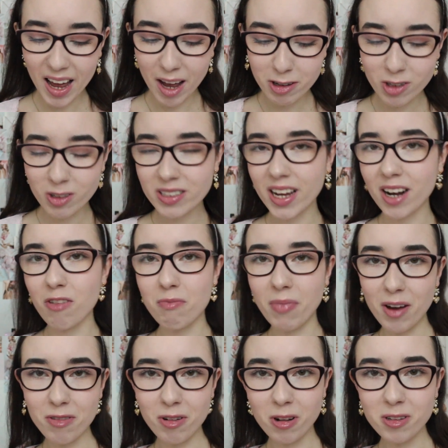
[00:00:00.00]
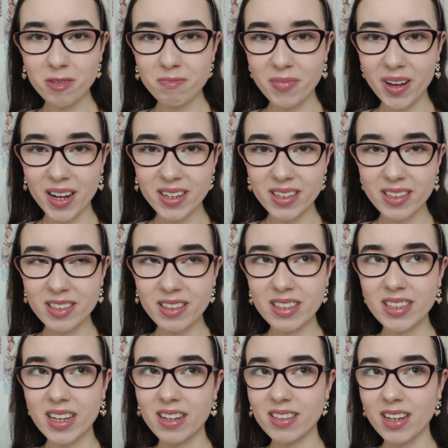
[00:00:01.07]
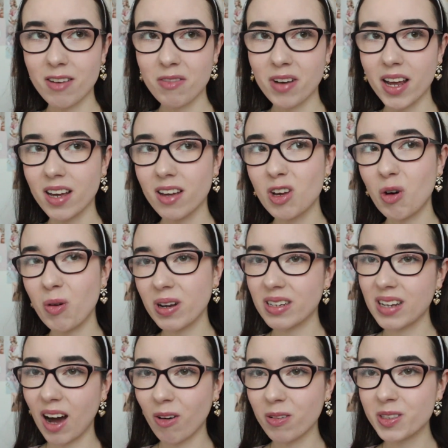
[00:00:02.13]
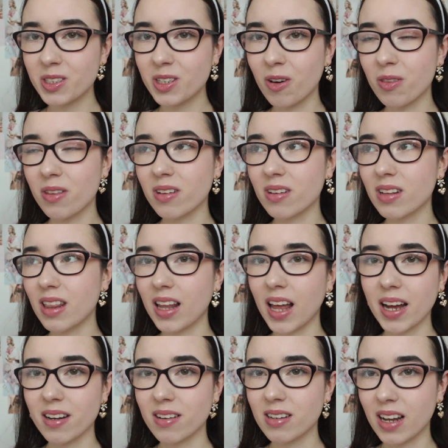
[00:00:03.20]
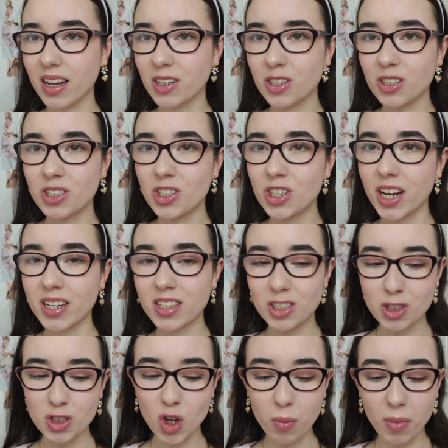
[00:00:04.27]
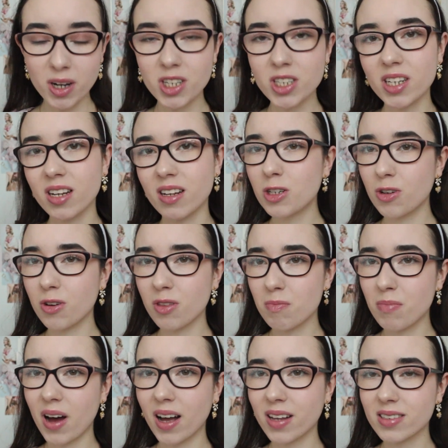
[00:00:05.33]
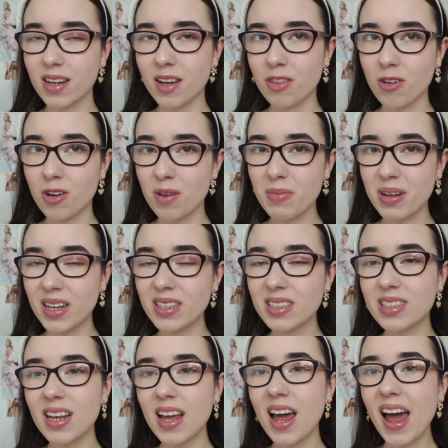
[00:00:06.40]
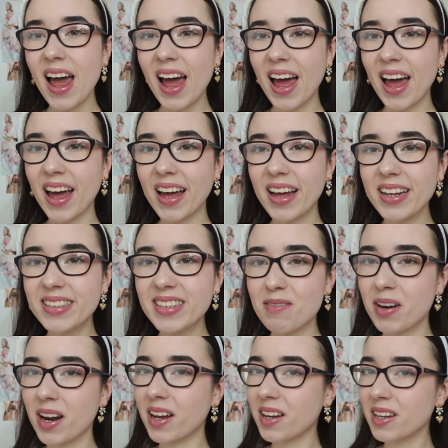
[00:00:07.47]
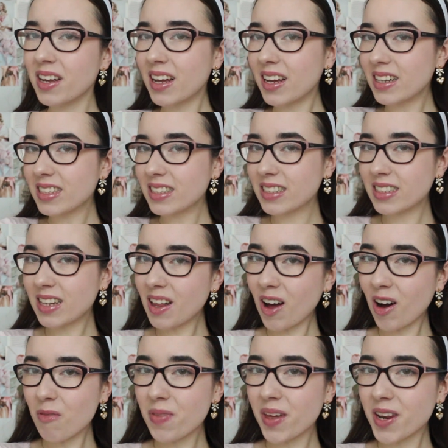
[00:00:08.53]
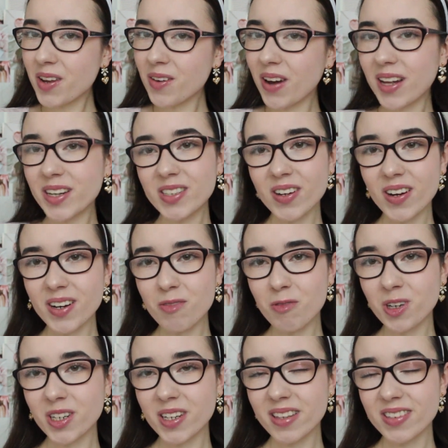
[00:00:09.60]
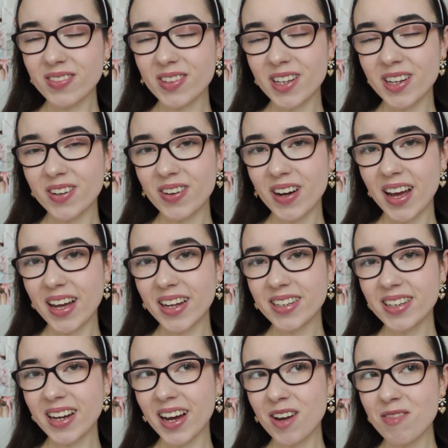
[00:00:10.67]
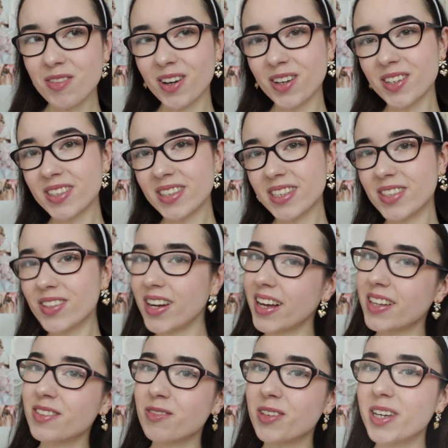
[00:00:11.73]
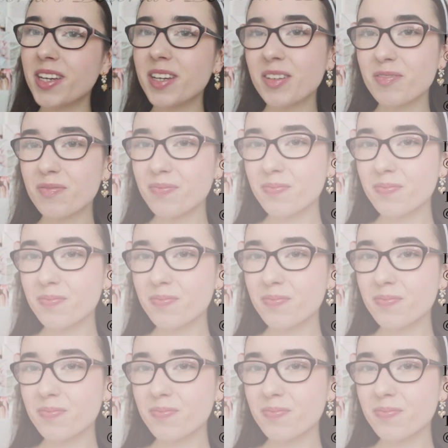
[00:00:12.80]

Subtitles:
so it's kind of my fault, but the sun is kind of like going down, so the light like just changed so much during the past like 30 minutes. And yeah, but I still hope that you enjoyed watching this video, and I'm going to see you next week.